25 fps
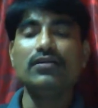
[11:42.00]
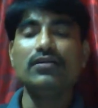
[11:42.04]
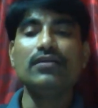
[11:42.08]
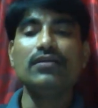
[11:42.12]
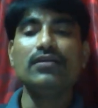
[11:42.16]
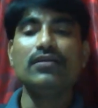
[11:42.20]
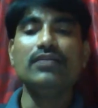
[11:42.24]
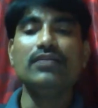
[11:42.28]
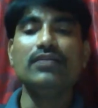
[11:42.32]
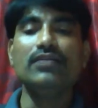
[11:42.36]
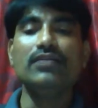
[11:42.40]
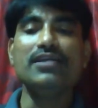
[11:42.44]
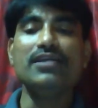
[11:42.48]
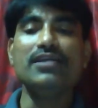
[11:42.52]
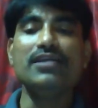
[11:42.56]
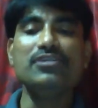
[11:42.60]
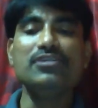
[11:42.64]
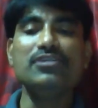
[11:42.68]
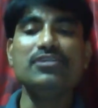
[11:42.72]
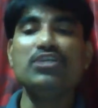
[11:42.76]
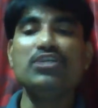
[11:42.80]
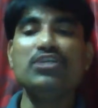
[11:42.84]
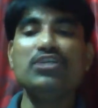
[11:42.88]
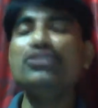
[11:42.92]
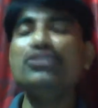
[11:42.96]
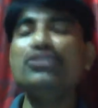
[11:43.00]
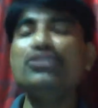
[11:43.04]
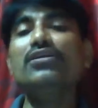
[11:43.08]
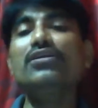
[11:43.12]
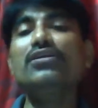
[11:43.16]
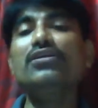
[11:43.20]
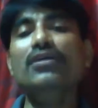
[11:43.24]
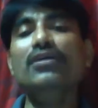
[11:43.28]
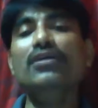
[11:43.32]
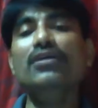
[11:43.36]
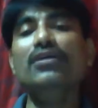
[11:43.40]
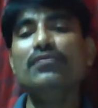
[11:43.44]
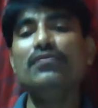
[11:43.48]
there is a change in the
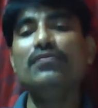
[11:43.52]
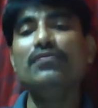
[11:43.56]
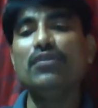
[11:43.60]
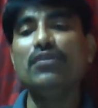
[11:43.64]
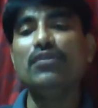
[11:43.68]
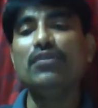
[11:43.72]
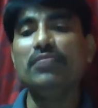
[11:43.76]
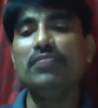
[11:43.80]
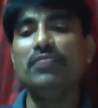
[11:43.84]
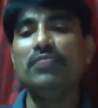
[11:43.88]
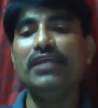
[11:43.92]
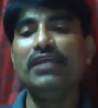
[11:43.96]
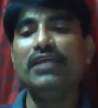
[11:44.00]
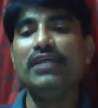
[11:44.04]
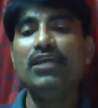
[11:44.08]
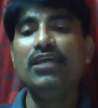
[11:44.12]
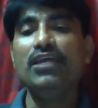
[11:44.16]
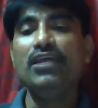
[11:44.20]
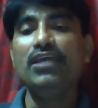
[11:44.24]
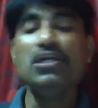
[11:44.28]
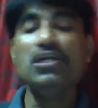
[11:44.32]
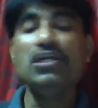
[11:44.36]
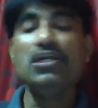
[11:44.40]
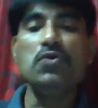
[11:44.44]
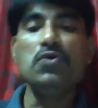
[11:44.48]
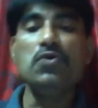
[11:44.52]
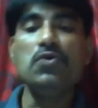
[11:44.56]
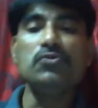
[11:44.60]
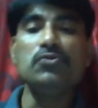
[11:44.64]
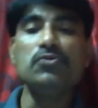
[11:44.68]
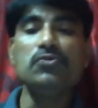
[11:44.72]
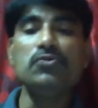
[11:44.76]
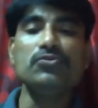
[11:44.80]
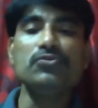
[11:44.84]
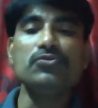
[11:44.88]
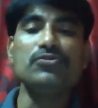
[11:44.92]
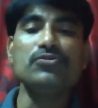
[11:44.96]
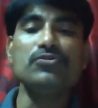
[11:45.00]
verb, like he goes
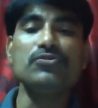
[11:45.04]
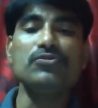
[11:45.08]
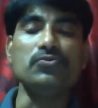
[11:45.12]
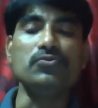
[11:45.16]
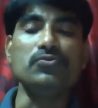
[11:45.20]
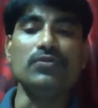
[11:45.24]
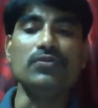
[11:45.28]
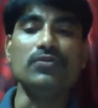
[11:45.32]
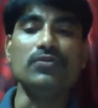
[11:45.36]
to the school.